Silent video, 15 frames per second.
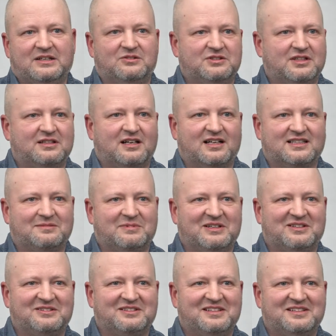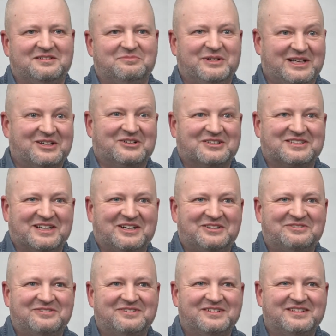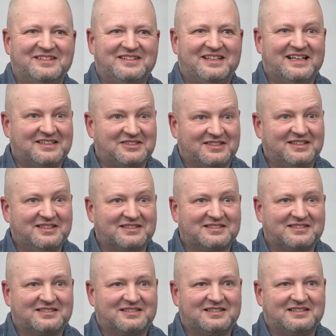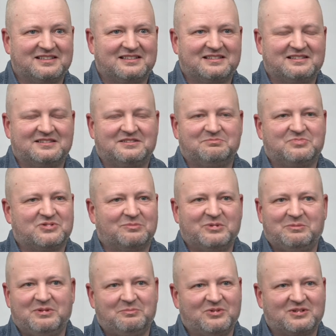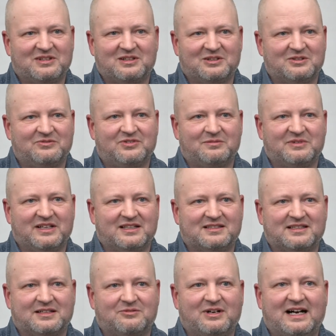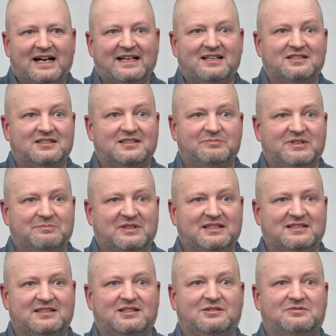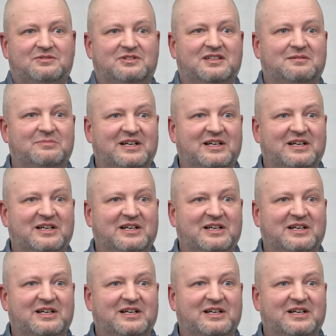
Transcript: know she talks about being herself, and she is. And so many people could learn from that. It's like, well, I can just be myself. Look at